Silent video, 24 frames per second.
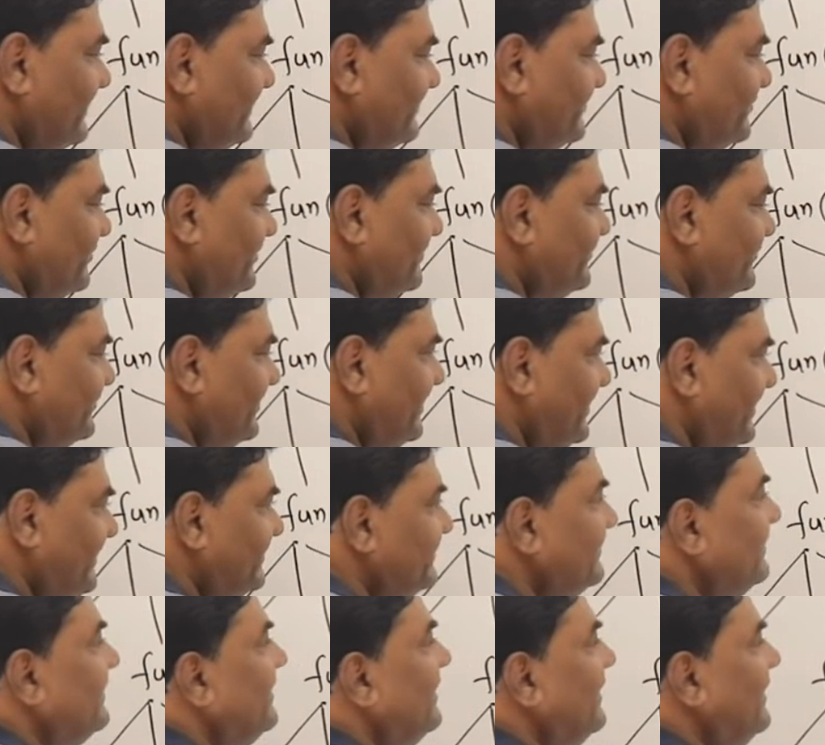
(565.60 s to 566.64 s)
This also
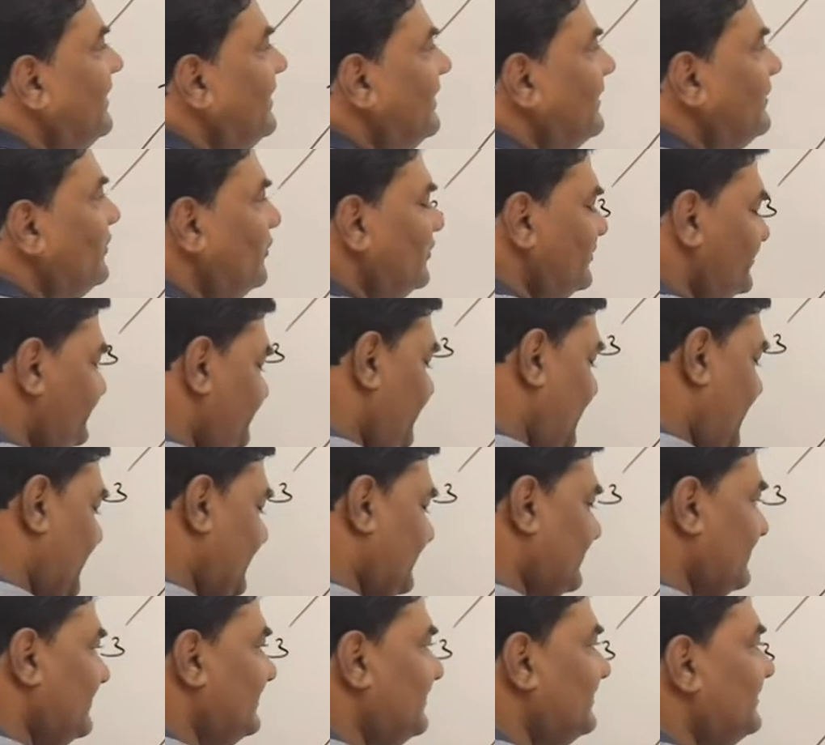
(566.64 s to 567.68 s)
goes
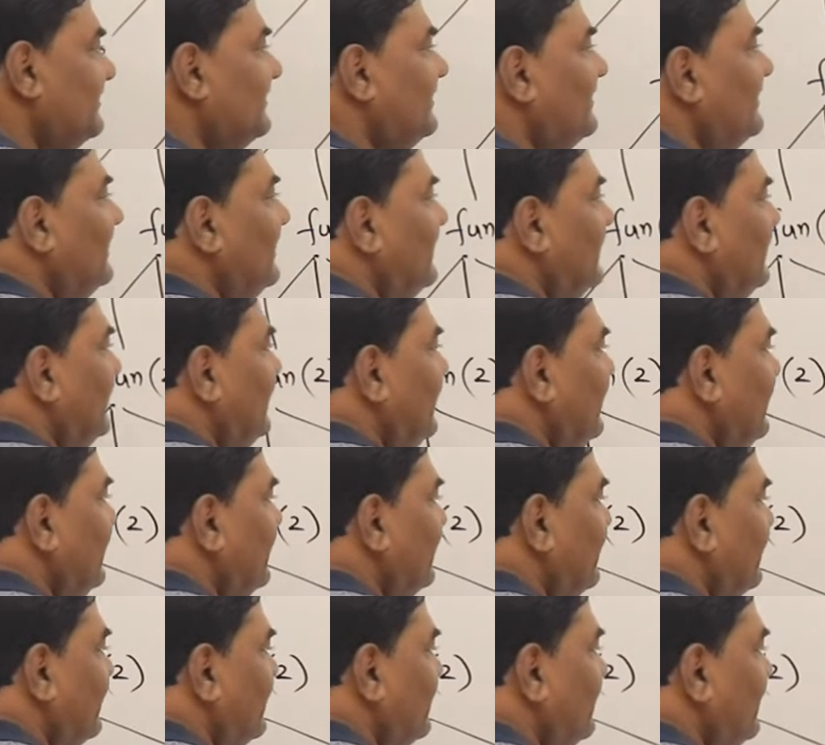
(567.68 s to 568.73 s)
back.
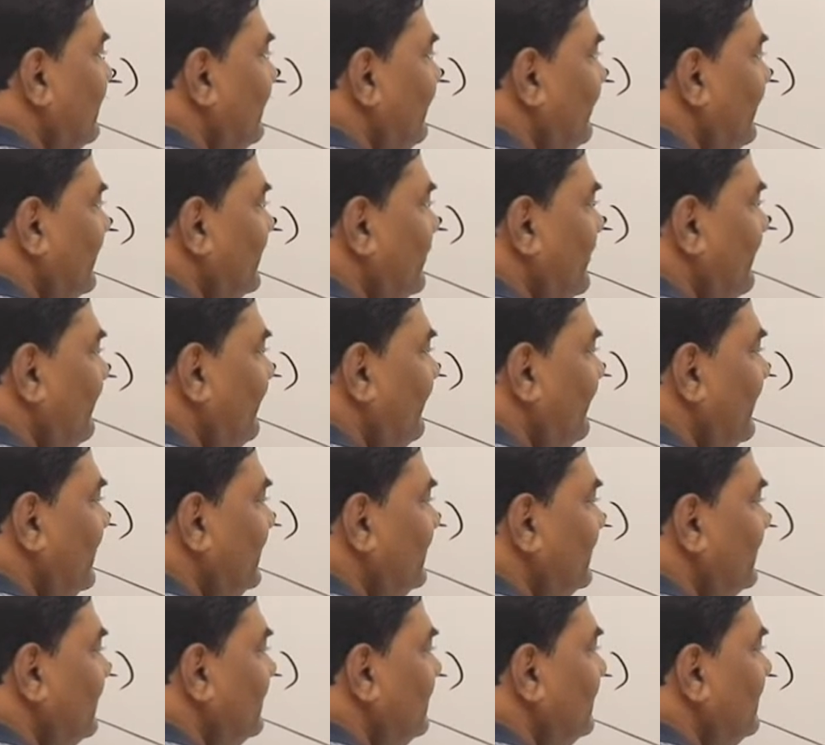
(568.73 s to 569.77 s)
Here fun of
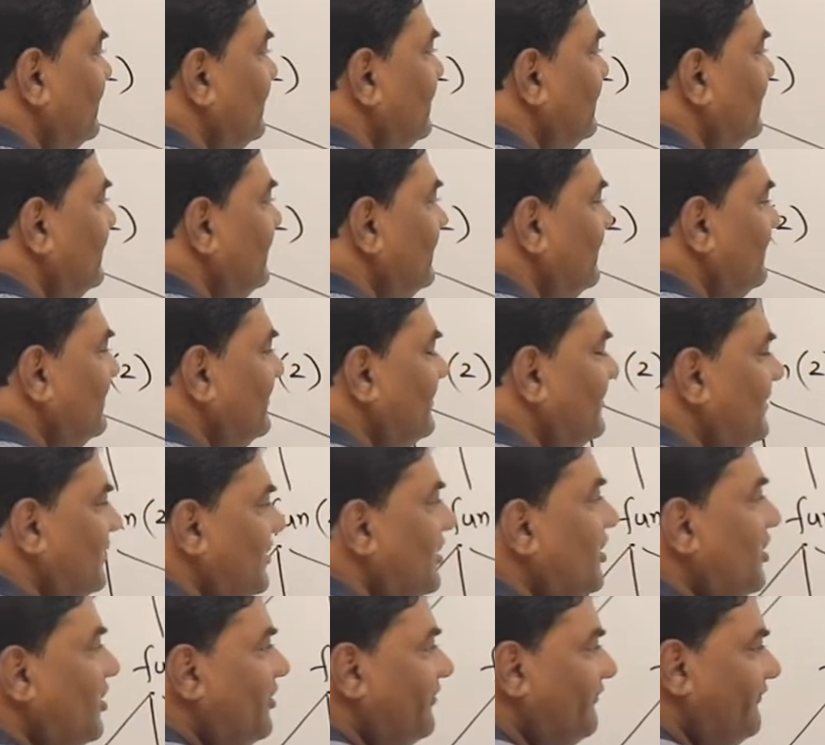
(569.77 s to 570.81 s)
1.
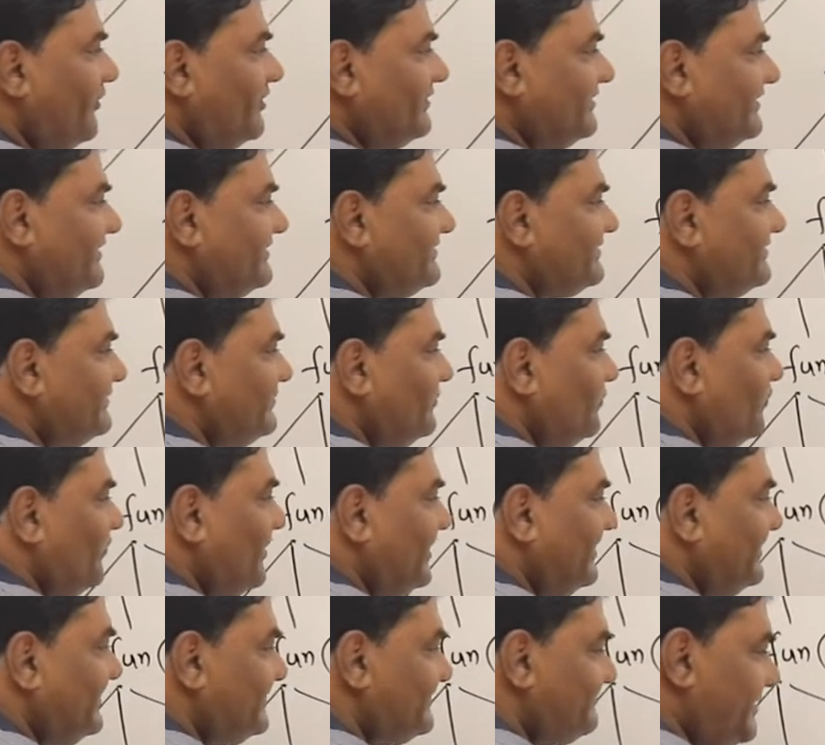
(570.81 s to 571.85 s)
For this
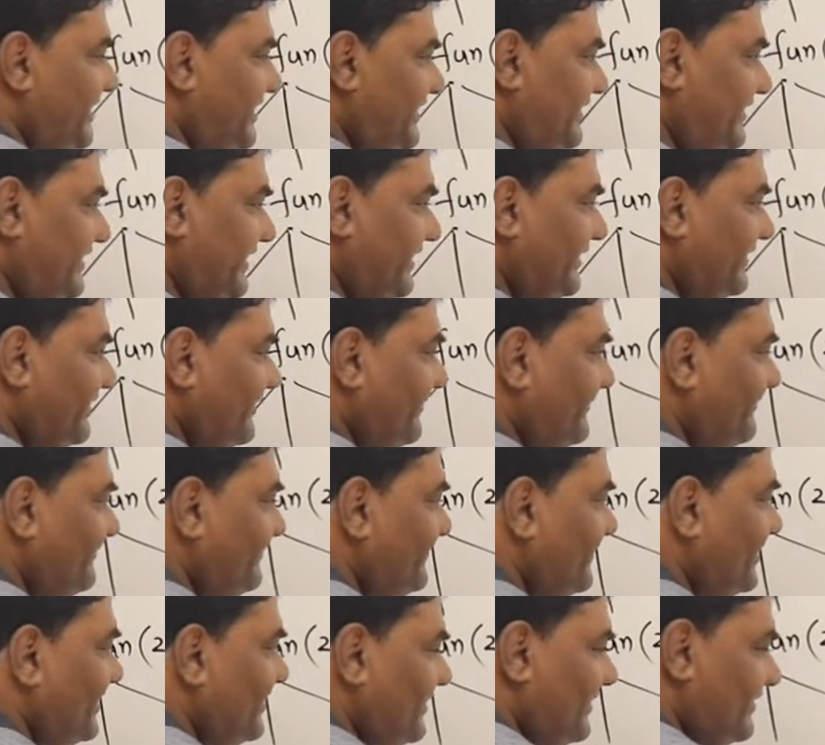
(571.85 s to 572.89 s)
1 is printed.
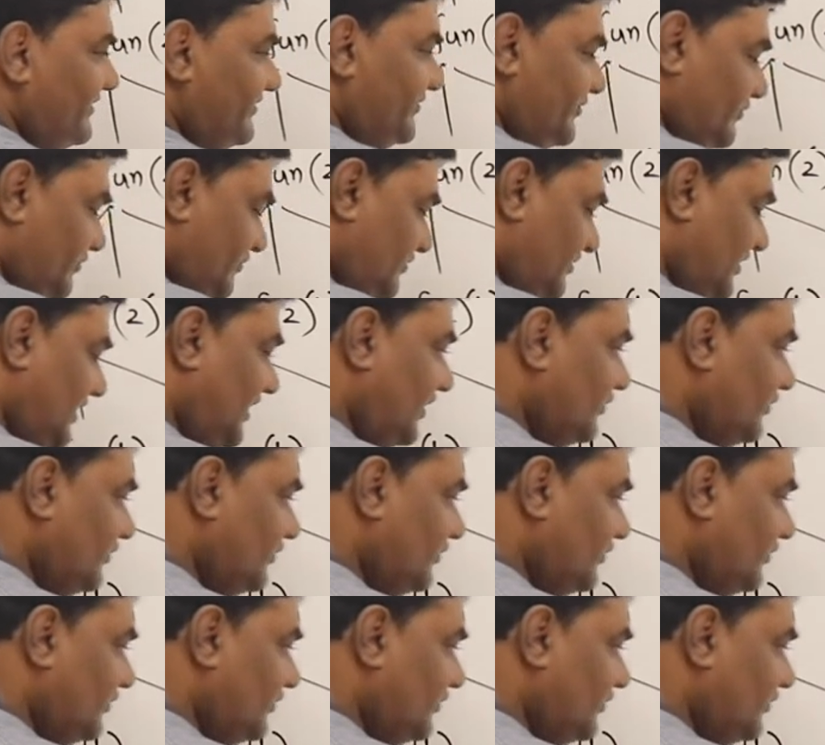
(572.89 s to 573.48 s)
So